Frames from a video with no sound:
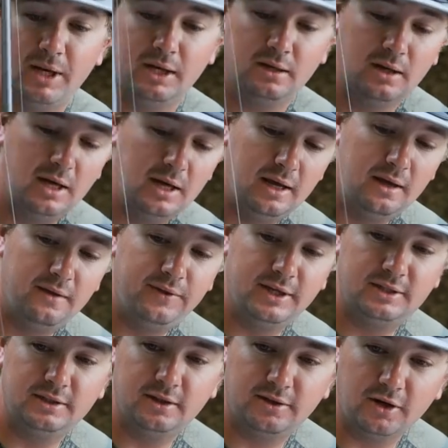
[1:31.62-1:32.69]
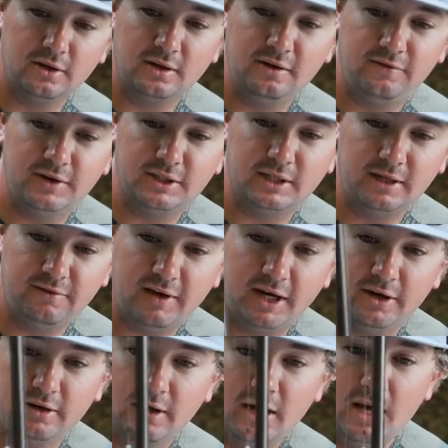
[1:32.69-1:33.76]
bait. This is the 13 Fishing
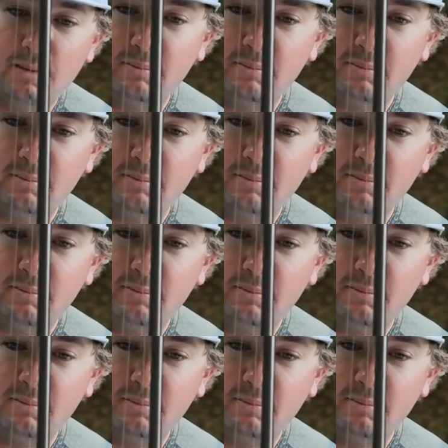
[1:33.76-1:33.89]
Invader.